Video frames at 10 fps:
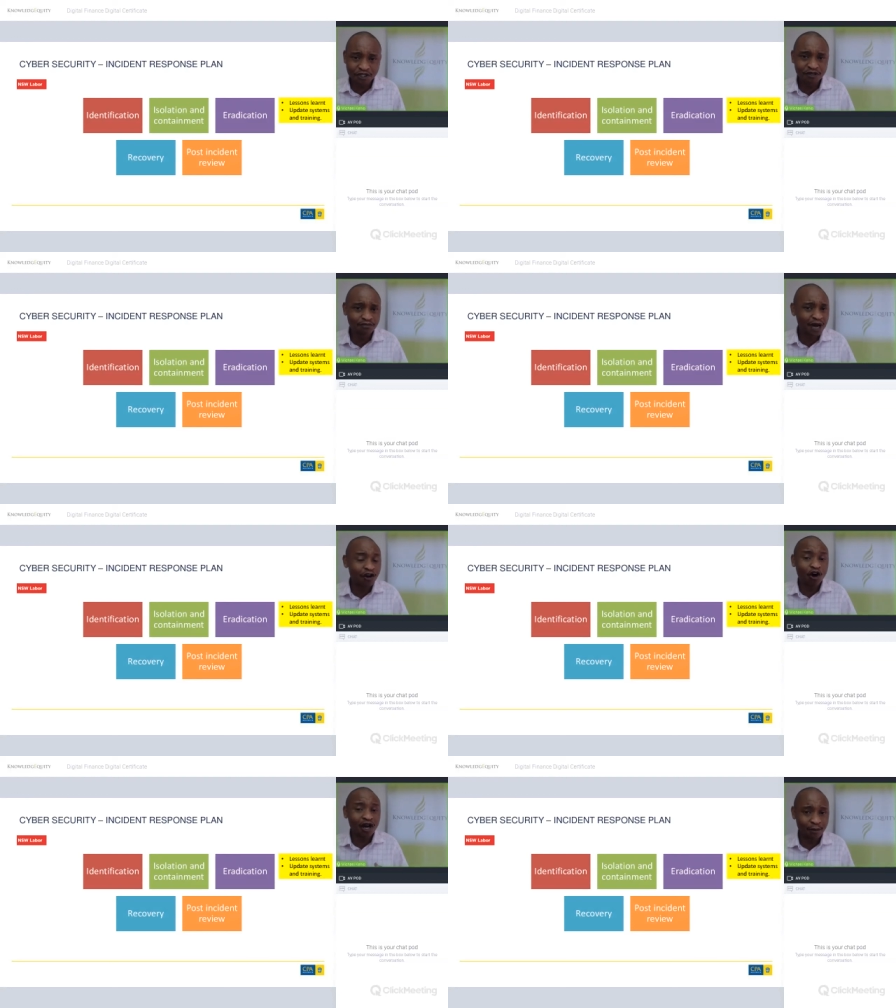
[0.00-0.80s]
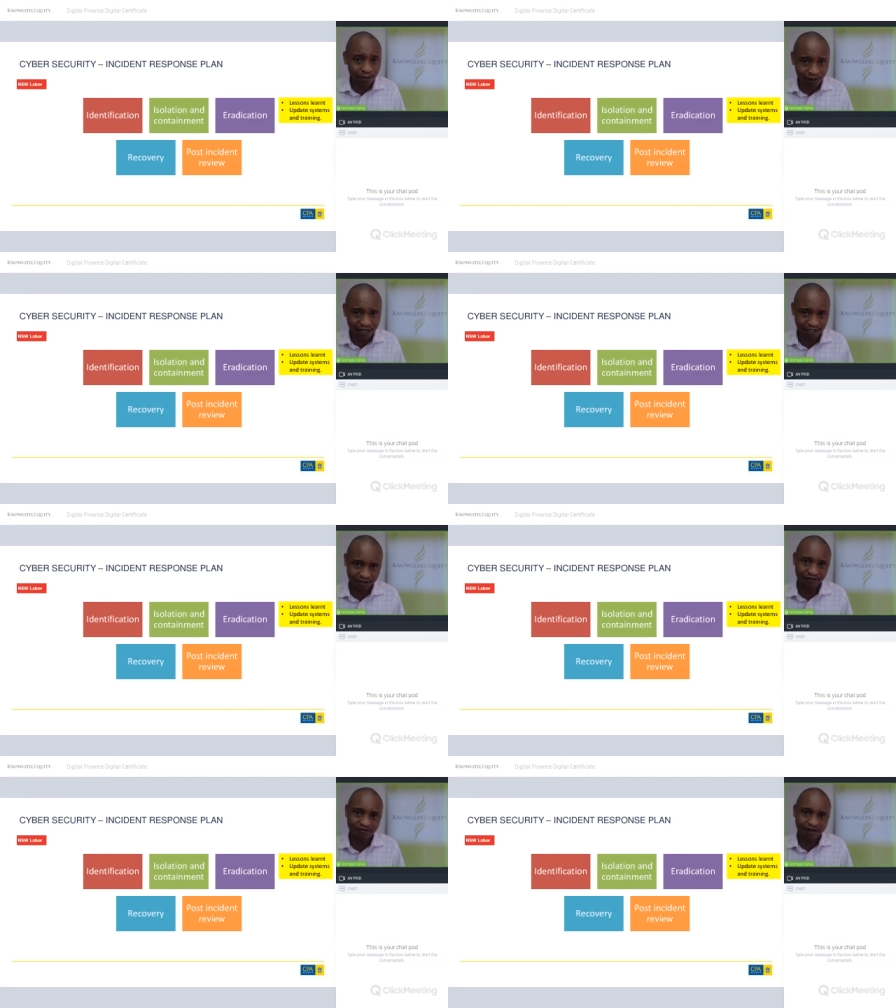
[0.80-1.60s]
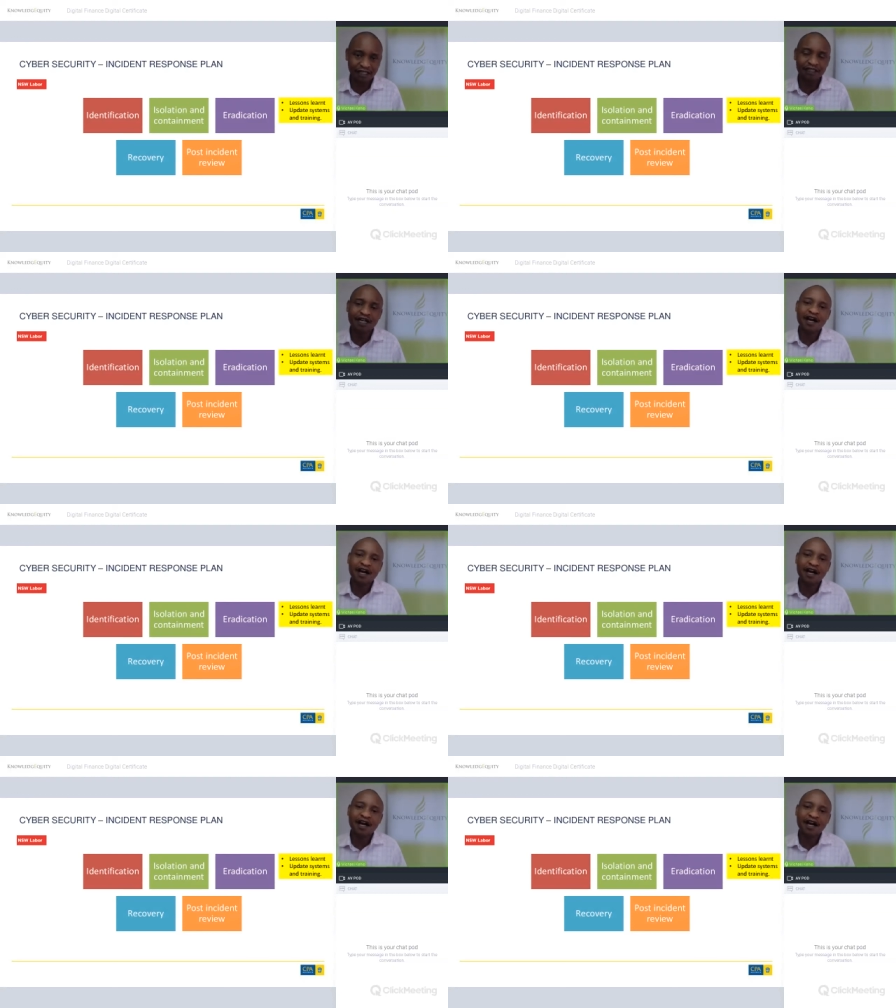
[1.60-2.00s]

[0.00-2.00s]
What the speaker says: team, and all employees, really.